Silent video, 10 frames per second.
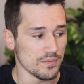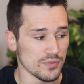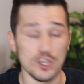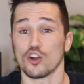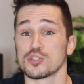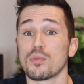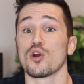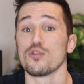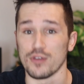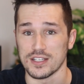The art is
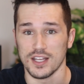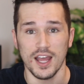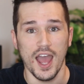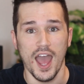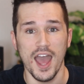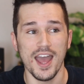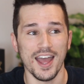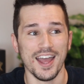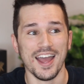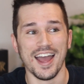perfect.
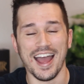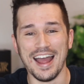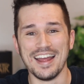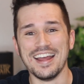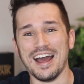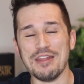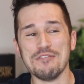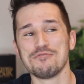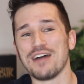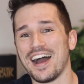And
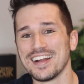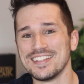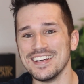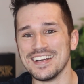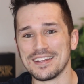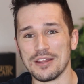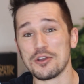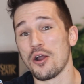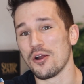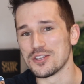the fact that
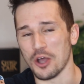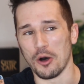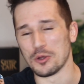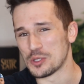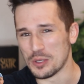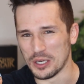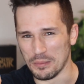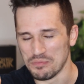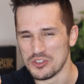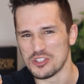the card is also going to
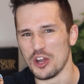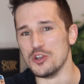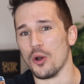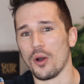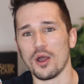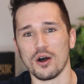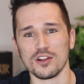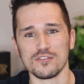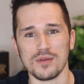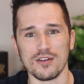just annoy
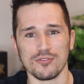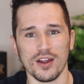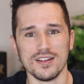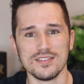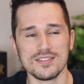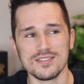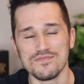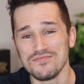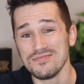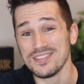all of my friends,
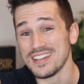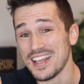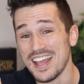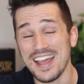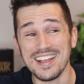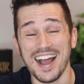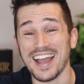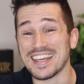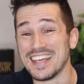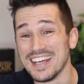
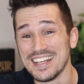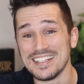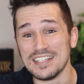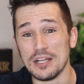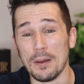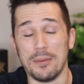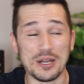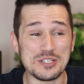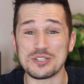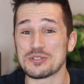I get it, but
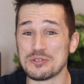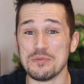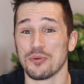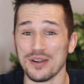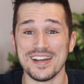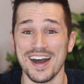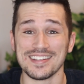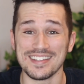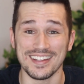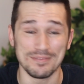it's just too pretty
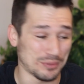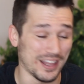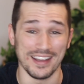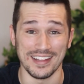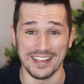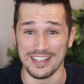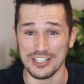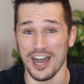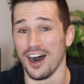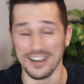not to play. Like,
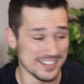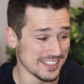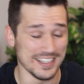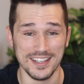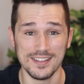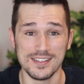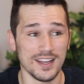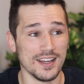it honestly is.